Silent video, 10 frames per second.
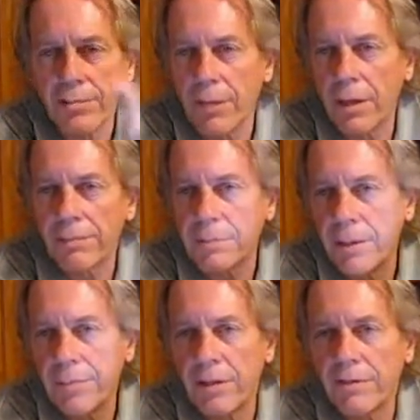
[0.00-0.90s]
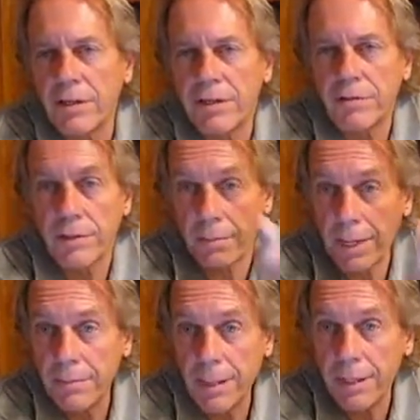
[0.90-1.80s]
bums, and people living in the street that
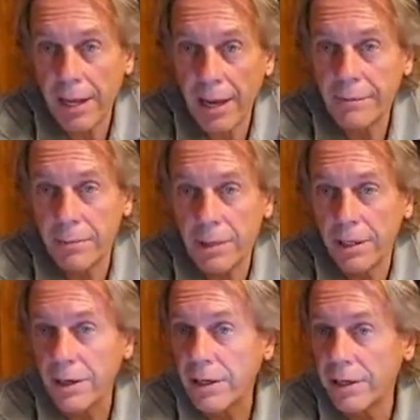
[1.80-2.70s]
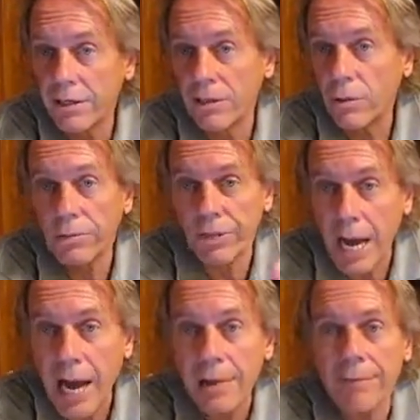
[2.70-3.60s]
may be having malaria that don't
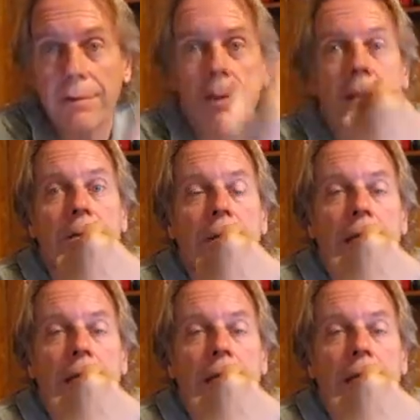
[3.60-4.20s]
die from it.